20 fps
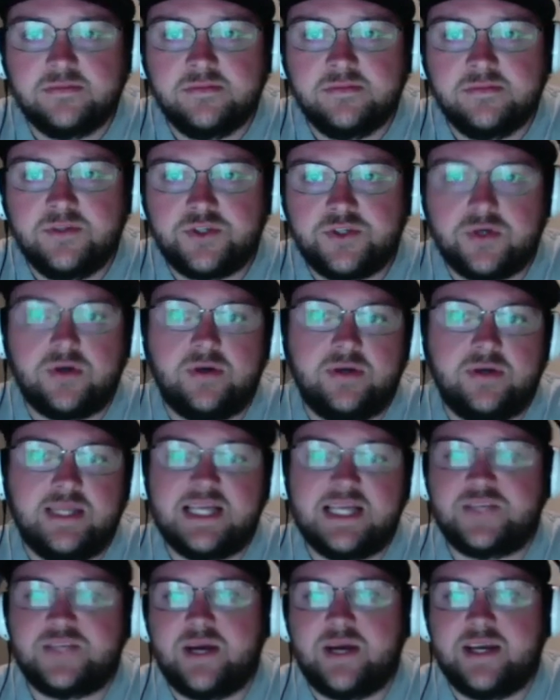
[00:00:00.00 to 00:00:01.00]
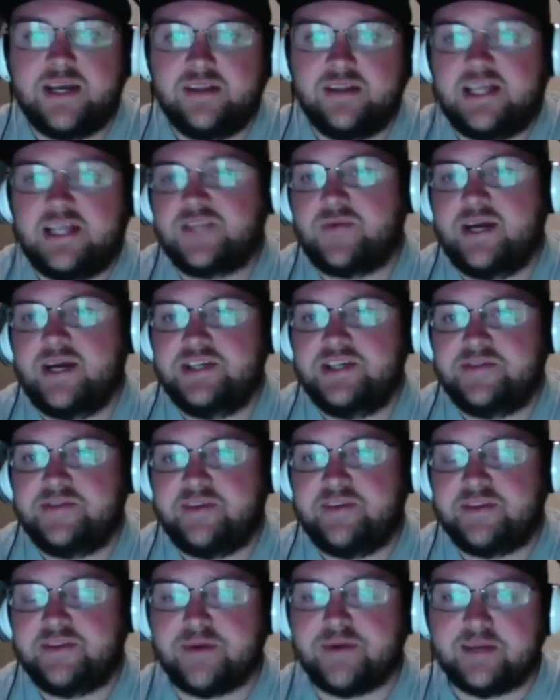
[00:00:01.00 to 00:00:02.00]
Sure, and that's why he's your
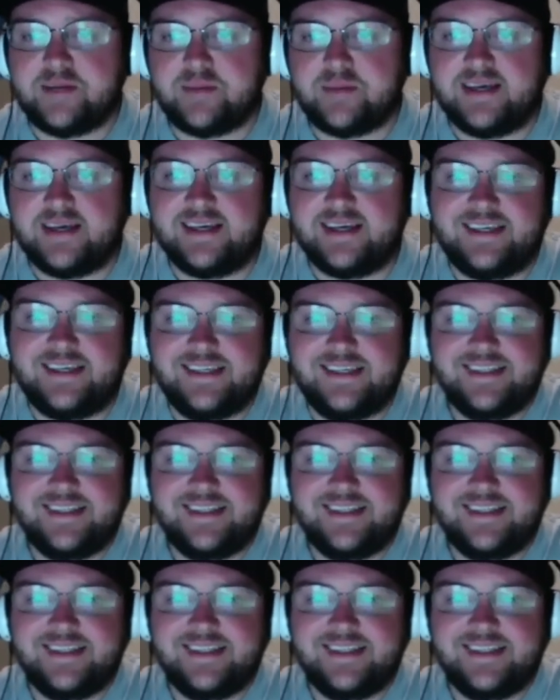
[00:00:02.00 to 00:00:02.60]
5th running back.